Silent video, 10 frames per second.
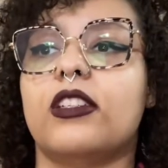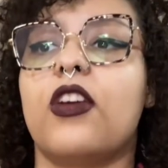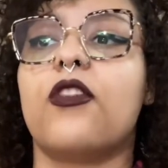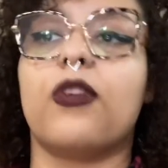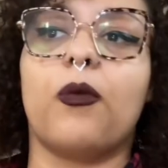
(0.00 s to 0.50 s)

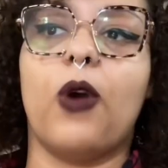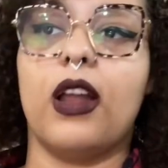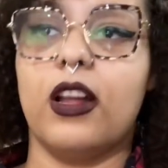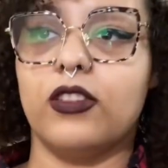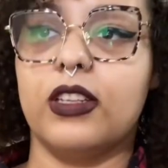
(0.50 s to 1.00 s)
from
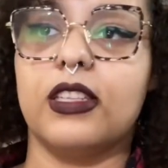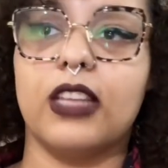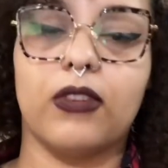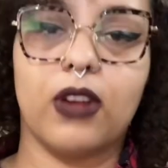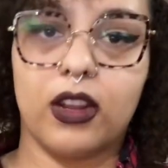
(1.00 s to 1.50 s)
100 to
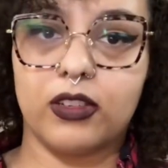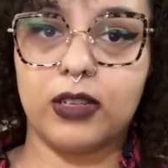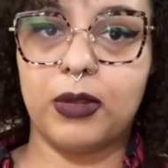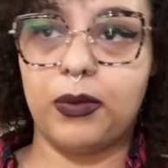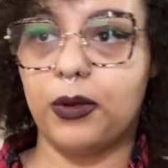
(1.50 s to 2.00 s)
several hundred
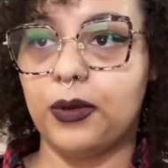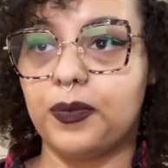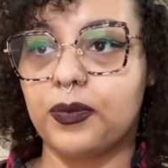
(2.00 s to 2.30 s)
people.